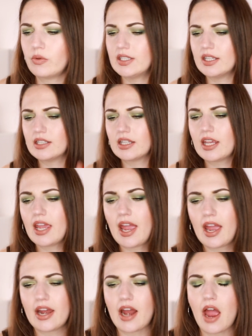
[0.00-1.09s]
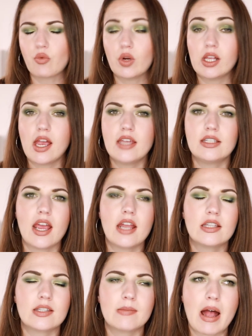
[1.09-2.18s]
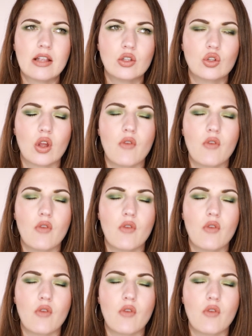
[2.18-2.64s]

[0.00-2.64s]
recently and I realized it smells